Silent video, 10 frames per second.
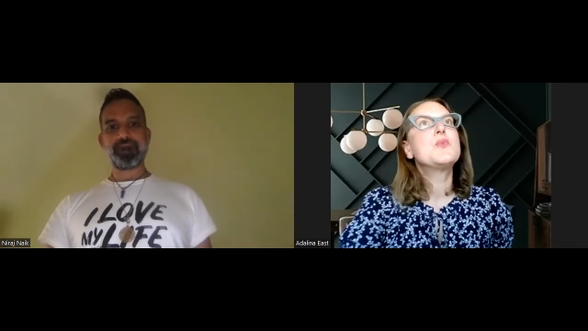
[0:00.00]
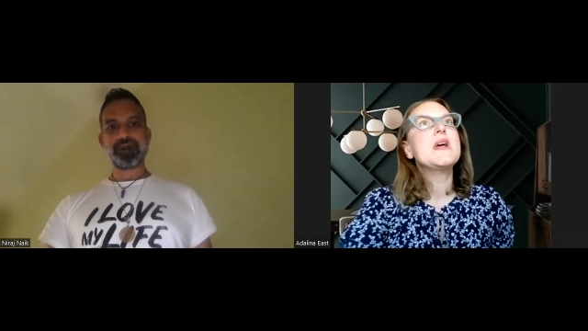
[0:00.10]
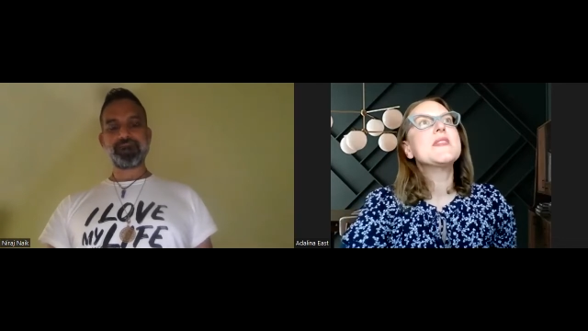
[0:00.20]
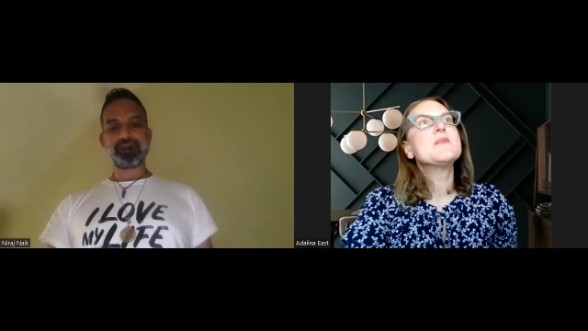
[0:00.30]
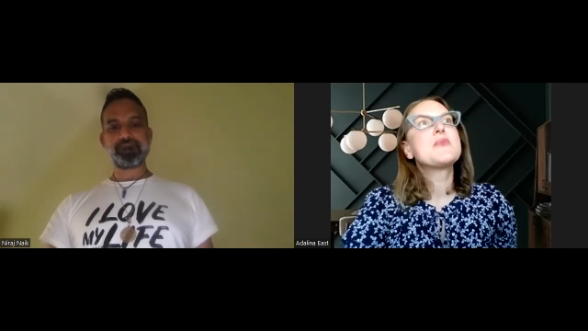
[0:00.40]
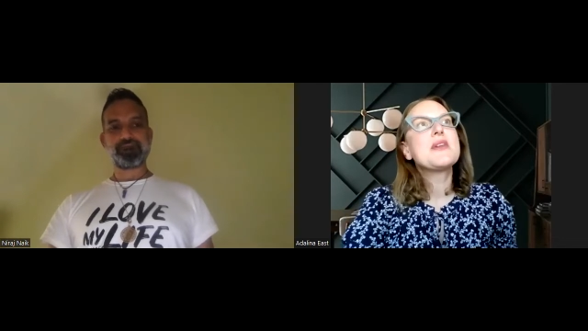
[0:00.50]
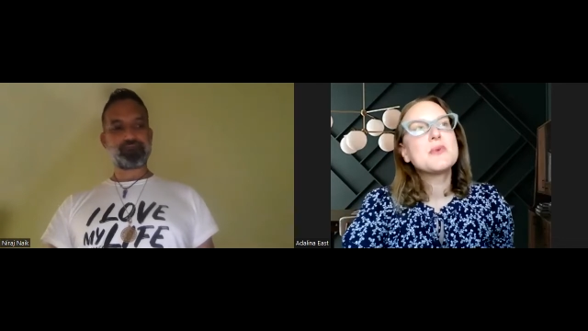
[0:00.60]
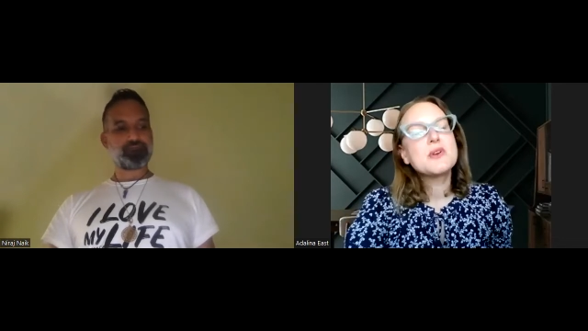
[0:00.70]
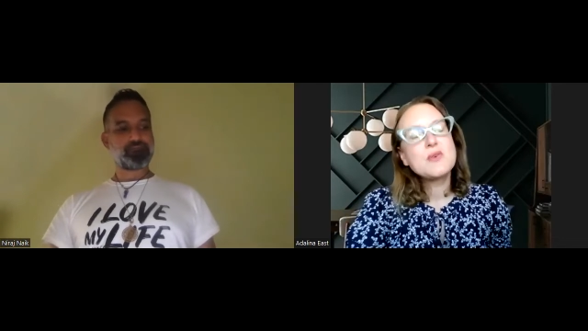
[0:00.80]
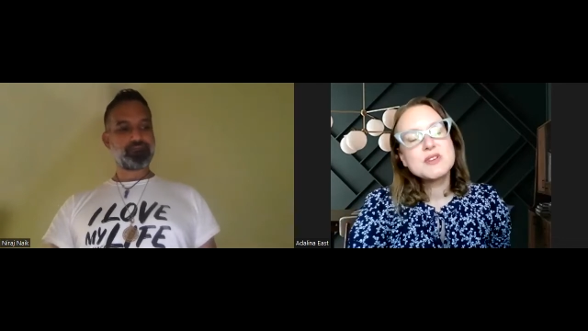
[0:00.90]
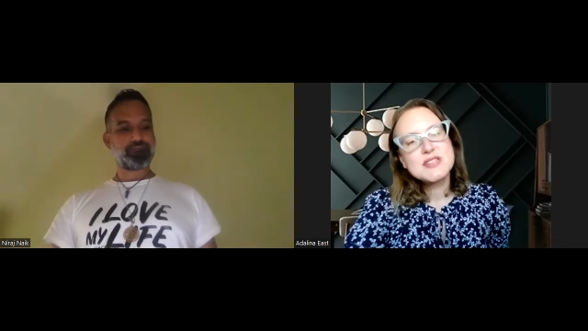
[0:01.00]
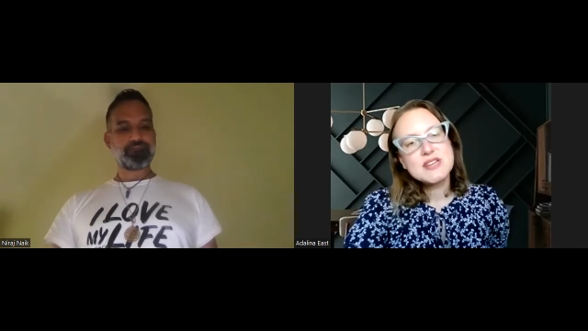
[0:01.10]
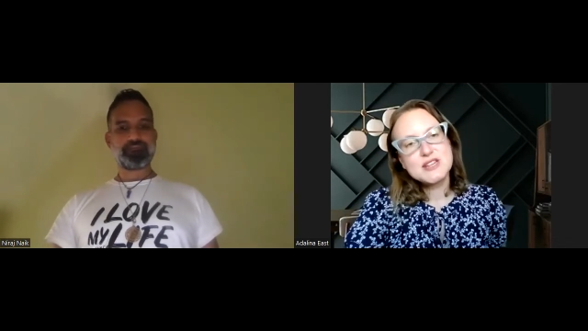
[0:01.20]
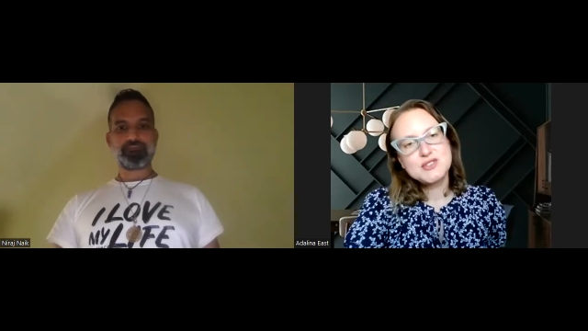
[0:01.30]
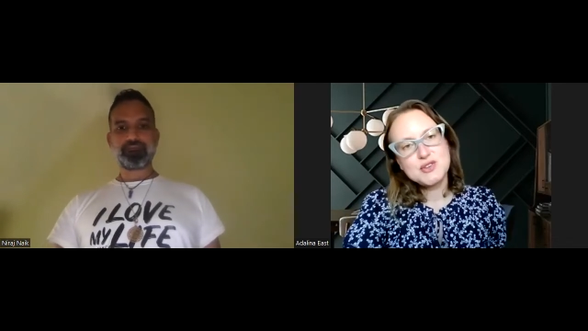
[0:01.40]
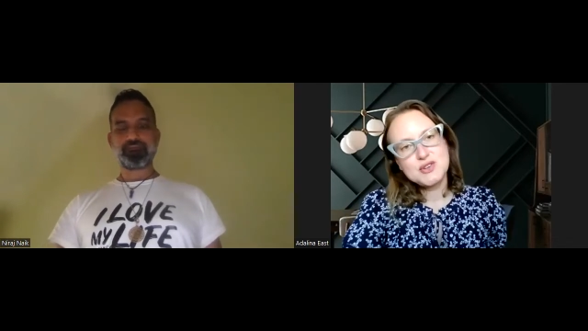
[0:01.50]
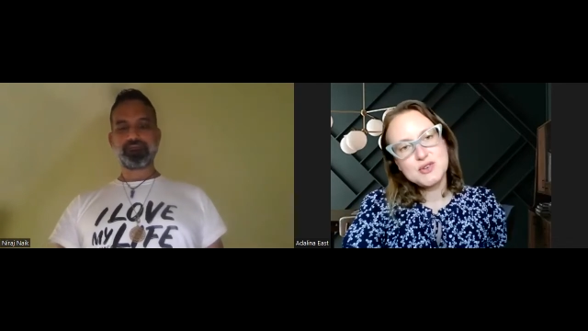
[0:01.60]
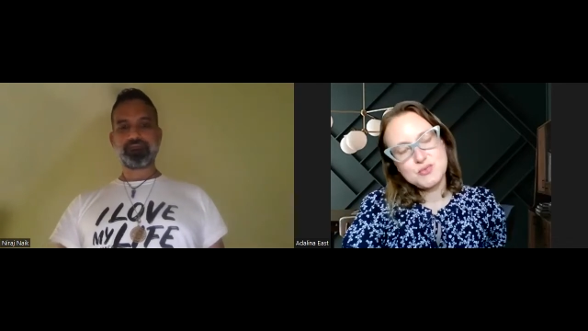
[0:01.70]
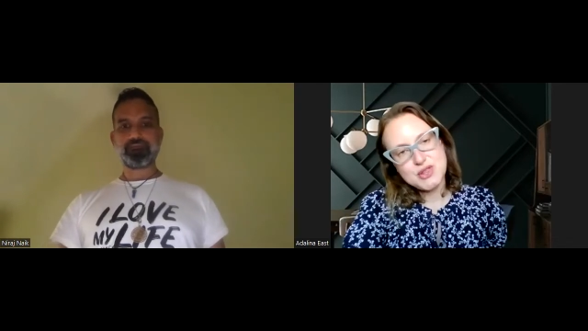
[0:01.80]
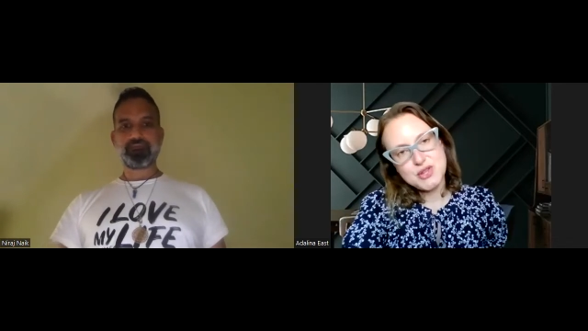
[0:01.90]
Speaker 1: in the breathwork course that I
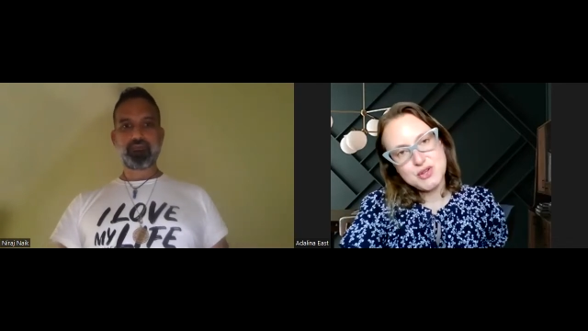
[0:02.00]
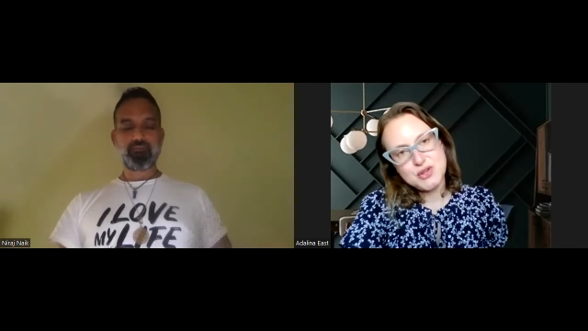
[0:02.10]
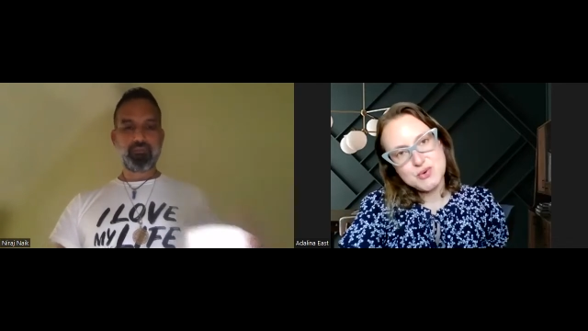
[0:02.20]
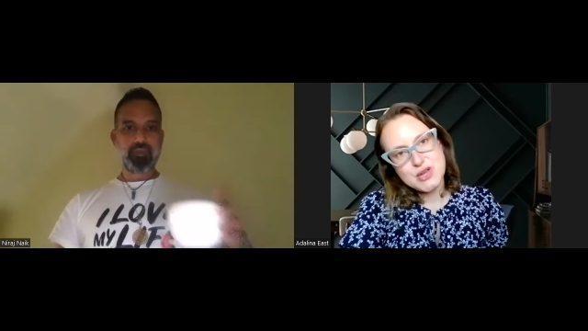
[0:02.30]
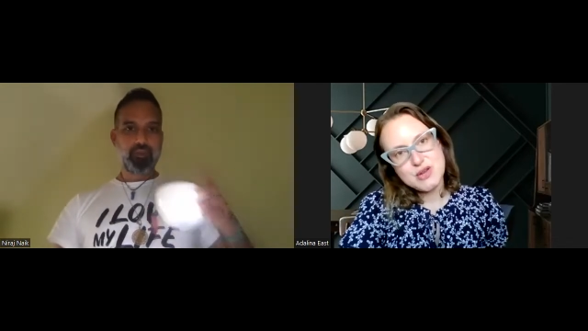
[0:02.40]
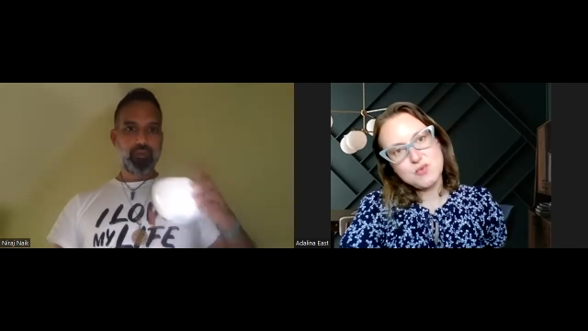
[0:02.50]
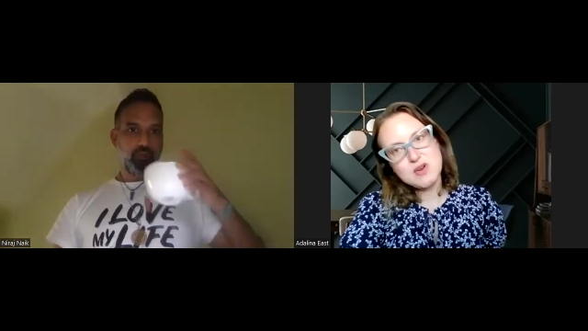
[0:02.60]
took with you, it